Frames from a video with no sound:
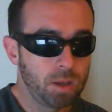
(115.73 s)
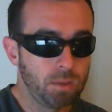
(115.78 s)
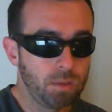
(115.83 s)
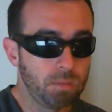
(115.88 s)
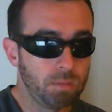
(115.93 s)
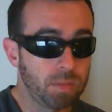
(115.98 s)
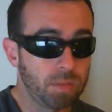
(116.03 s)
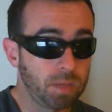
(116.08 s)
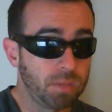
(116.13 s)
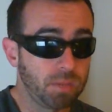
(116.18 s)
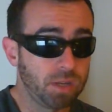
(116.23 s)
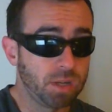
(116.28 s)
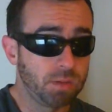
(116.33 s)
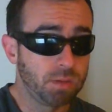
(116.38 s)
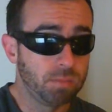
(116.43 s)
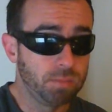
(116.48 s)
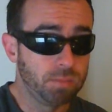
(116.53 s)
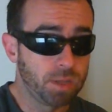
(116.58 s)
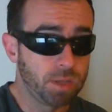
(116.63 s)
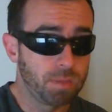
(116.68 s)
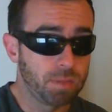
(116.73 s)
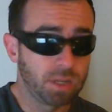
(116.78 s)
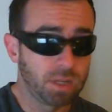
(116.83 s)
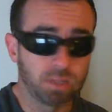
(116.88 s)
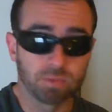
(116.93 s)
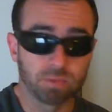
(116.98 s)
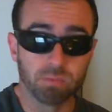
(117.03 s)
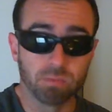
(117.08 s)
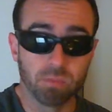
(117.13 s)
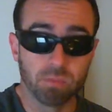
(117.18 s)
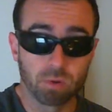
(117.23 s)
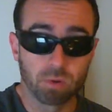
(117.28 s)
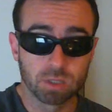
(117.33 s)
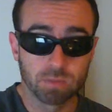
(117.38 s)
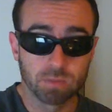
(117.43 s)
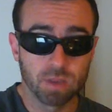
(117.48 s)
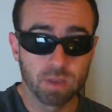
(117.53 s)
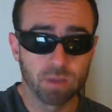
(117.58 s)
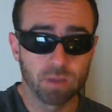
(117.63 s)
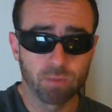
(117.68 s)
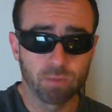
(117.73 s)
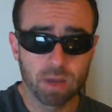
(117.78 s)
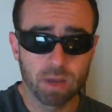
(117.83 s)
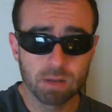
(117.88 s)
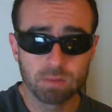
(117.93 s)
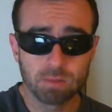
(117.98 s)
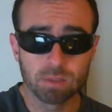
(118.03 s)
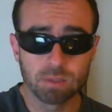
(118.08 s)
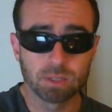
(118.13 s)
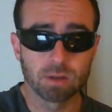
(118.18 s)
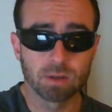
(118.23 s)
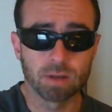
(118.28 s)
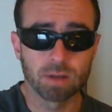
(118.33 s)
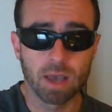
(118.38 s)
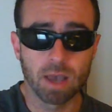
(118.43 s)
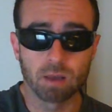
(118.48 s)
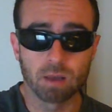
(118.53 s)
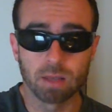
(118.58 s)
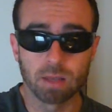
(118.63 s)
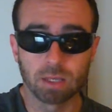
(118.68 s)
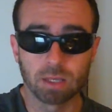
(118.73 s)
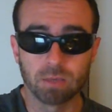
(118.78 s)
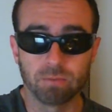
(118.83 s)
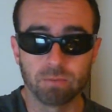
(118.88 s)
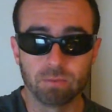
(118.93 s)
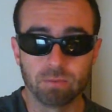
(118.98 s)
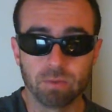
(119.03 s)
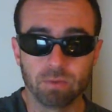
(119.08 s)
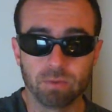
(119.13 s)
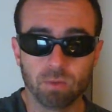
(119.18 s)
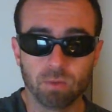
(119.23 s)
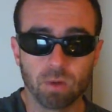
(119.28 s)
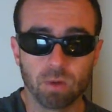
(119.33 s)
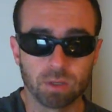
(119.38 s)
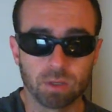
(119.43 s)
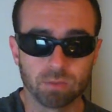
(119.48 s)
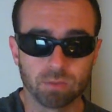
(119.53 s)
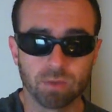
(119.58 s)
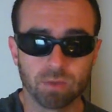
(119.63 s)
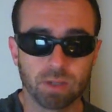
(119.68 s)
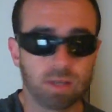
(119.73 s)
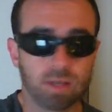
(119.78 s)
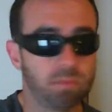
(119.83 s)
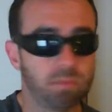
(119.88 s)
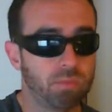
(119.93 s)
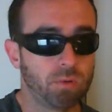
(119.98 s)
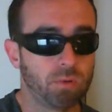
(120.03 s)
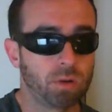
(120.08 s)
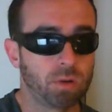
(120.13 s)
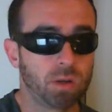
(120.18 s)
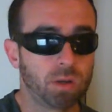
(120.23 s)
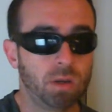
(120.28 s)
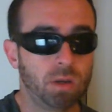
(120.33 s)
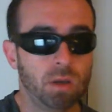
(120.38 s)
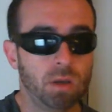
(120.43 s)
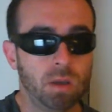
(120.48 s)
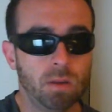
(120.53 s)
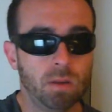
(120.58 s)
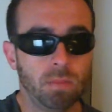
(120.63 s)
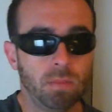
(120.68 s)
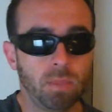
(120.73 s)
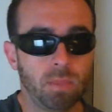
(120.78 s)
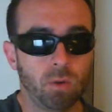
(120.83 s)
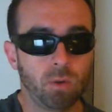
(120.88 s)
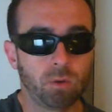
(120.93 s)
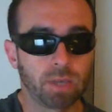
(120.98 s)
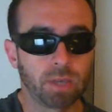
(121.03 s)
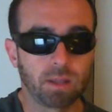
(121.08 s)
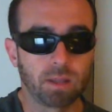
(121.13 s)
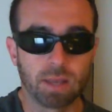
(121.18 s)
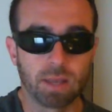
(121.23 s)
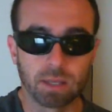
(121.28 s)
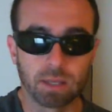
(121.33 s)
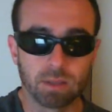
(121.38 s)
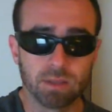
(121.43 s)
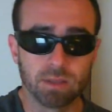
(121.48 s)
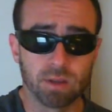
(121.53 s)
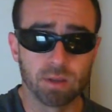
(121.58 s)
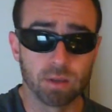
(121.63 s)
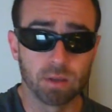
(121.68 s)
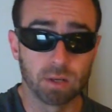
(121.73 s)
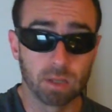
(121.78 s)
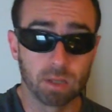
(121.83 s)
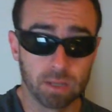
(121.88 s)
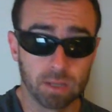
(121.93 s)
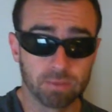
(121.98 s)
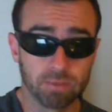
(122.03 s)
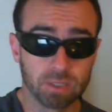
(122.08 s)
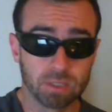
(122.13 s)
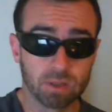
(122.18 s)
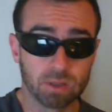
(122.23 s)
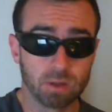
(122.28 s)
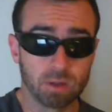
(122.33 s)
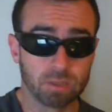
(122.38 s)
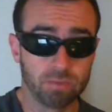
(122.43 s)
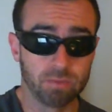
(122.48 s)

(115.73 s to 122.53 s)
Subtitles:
many different books being read. So now if you were to read that book, or get the Cliff's Notes